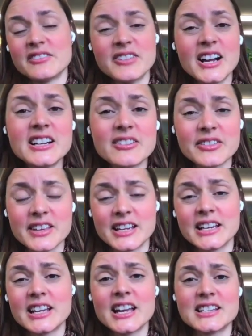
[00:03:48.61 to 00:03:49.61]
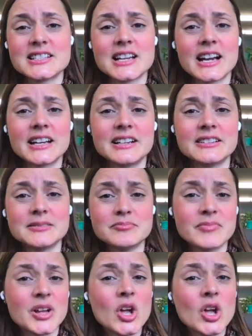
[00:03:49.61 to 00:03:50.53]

final thing is that